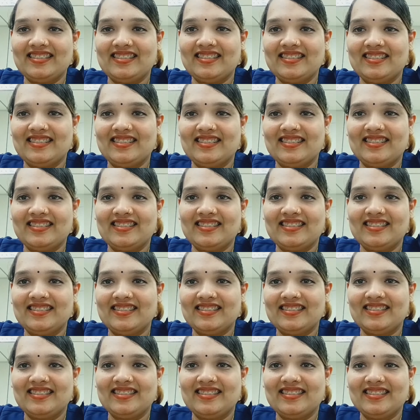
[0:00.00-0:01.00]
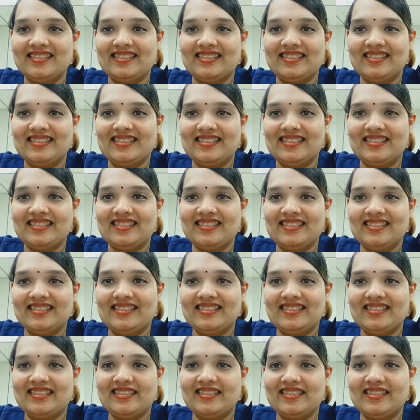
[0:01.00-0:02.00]

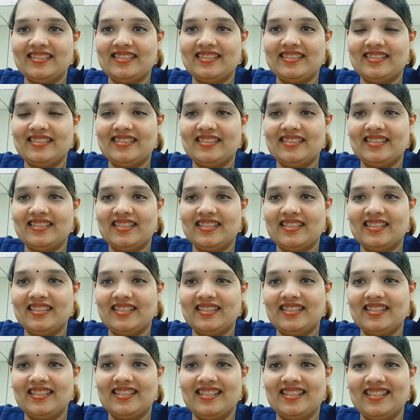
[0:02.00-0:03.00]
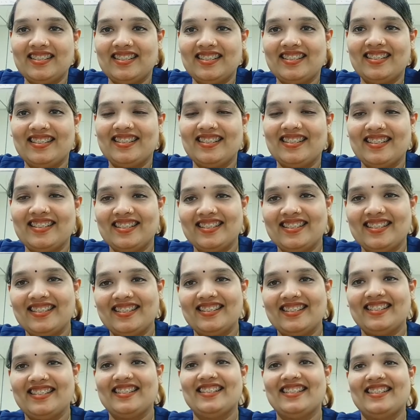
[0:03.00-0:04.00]

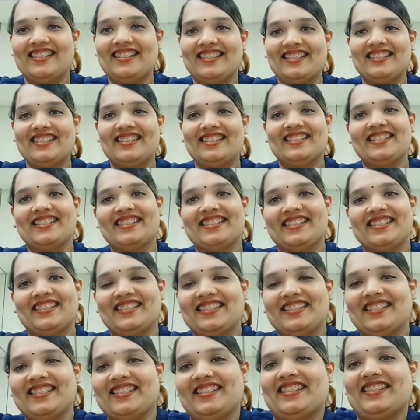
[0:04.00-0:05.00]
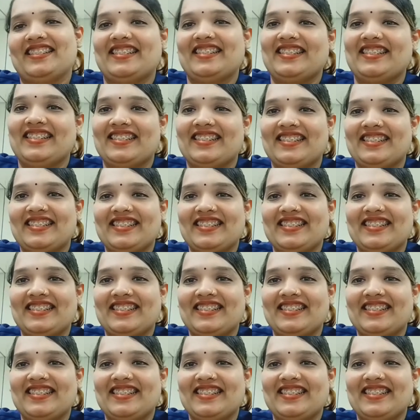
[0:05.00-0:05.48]
(not speaking)